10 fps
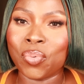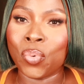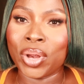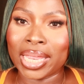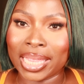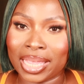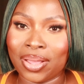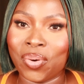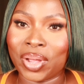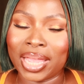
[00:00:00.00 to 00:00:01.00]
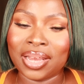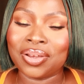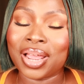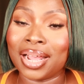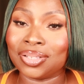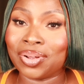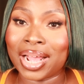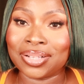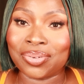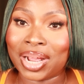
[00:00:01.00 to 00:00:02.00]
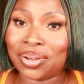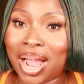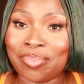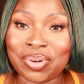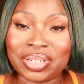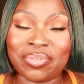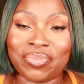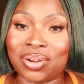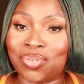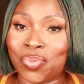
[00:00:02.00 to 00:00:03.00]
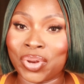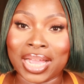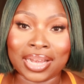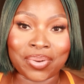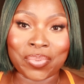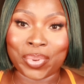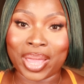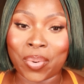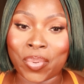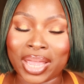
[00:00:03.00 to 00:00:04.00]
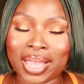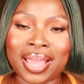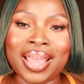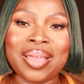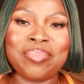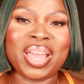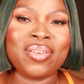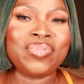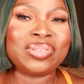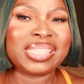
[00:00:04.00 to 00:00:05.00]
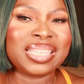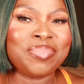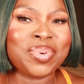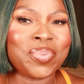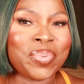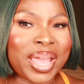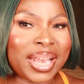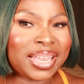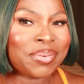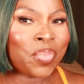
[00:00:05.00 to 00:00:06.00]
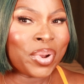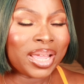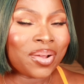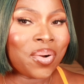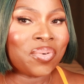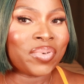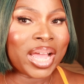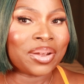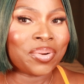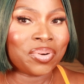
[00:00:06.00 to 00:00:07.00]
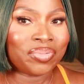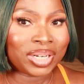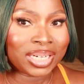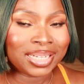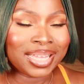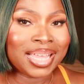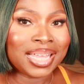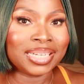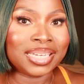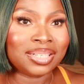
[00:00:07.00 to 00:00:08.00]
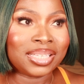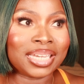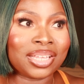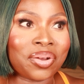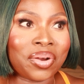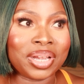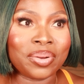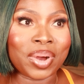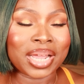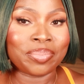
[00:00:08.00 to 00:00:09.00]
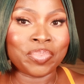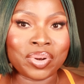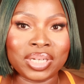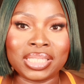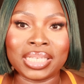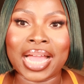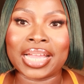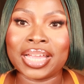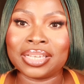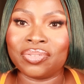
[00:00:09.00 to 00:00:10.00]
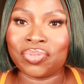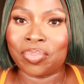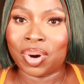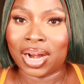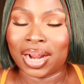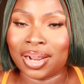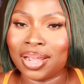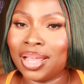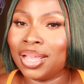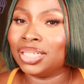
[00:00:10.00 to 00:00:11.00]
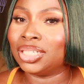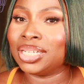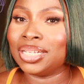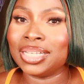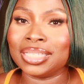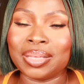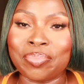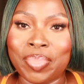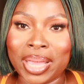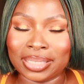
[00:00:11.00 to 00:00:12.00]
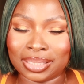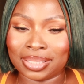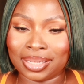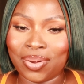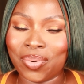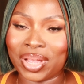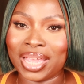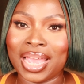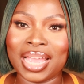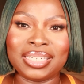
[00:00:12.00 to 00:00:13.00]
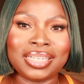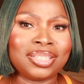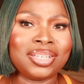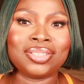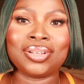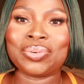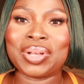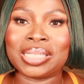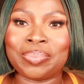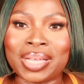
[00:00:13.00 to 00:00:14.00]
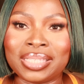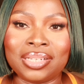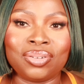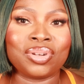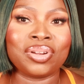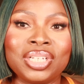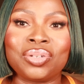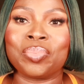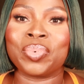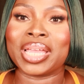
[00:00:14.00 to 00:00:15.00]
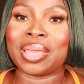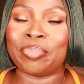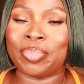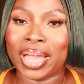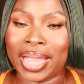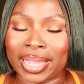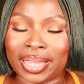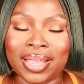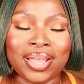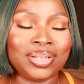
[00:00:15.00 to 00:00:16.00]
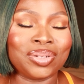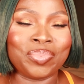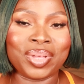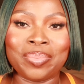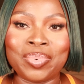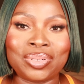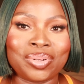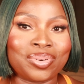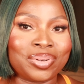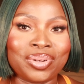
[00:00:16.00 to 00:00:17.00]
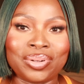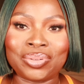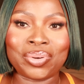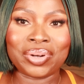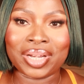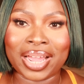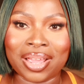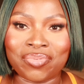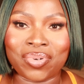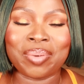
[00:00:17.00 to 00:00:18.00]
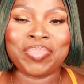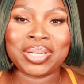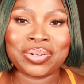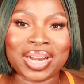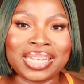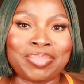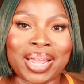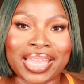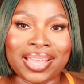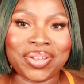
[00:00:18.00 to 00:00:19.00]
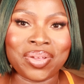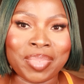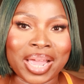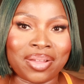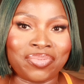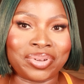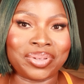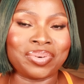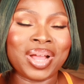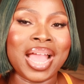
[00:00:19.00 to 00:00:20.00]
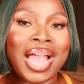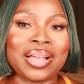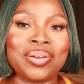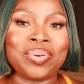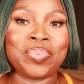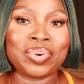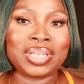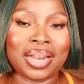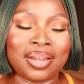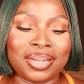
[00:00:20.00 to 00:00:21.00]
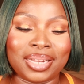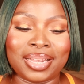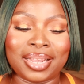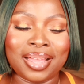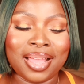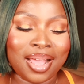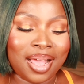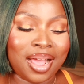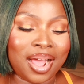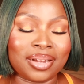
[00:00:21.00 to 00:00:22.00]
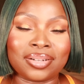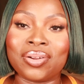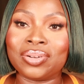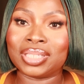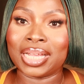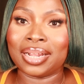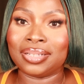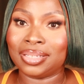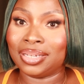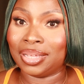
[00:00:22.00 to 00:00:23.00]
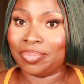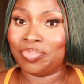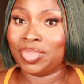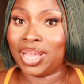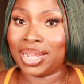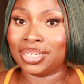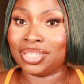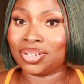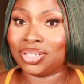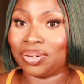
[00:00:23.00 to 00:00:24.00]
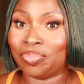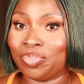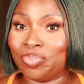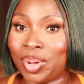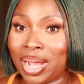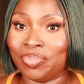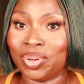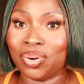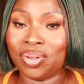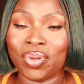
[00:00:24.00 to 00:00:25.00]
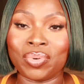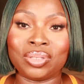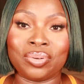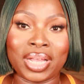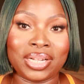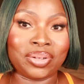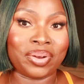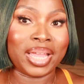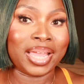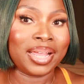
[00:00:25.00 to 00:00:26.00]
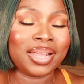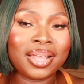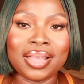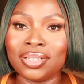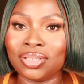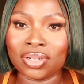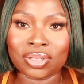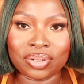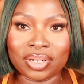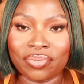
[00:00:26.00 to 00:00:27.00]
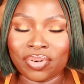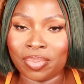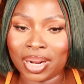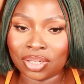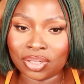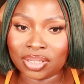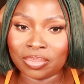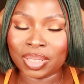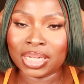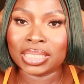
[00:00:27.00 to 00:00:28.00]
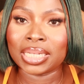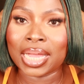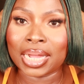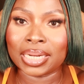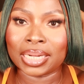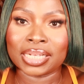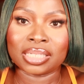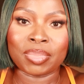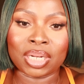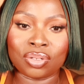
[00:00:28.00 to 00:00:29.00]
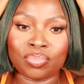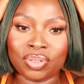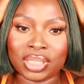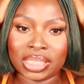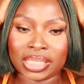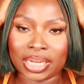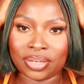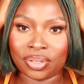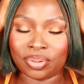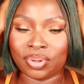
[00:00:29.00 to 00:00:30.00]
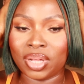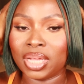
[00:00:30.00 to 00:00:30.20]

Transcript: wig okay as you guys know I am not a fan of wig i don't wear wig but if you see me wearing wig over and over this and the curly one the ponytail i get it from her she is the best okay and she, she's not too expensive you need to break a bank to be able to you know to order her for her patronize my girl Human Hair for You i'm gonna put her uh, our contacts in the description bar below if you want to get your hair. Just order from her. Trust me, tell her that Esmado Beauty send you.